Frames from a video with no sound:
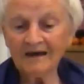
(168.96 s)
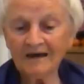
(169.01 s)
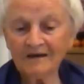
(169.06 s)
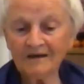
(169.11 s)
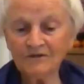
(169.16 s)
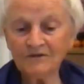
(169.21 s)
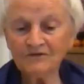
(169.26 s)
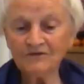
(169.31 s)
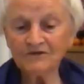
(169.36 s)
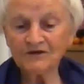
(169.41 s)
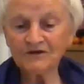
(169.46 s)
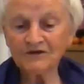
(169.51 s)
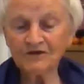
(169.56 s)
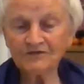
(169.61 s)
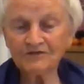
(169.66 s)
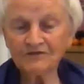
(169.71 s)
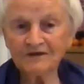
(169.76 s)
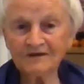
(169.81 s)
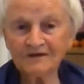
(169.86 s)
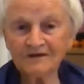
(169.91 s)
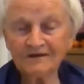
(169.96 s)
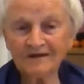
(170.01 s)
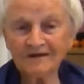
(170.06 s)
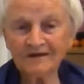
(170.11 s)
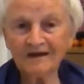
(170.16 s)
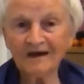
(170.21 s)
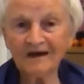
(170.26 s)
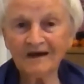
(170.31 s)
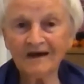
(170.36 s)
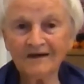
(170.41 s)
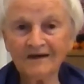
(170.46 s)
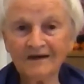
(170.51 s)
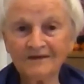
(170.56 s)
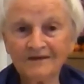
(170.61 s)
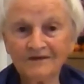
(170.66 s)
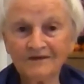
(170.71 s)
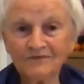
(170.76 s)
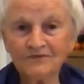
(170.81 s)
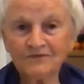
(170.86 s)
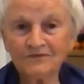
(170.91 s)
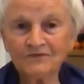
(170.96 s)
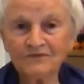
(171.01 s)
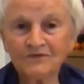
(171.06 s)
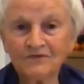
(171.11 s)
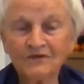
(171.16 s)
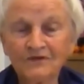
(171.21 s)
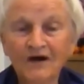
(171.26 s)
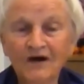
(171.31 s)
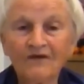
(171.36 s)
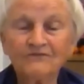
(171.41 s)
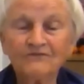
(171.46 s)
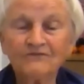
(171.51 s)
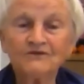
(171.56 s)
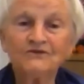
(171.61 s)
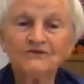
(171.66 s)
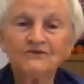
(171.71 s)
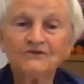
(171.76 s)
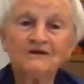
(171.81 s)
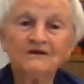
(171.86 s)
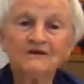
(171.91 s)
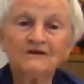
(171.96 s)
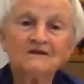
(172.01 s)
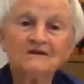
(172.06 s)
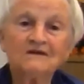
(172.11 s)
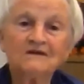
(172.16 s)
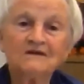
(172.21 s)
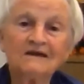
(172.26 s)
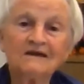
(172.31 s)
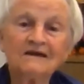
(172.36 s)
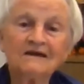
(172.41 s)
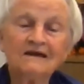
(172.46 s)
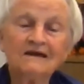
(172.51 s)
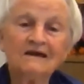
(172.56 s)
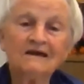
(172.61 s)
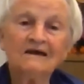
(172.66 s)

whose children I used to look after during the day,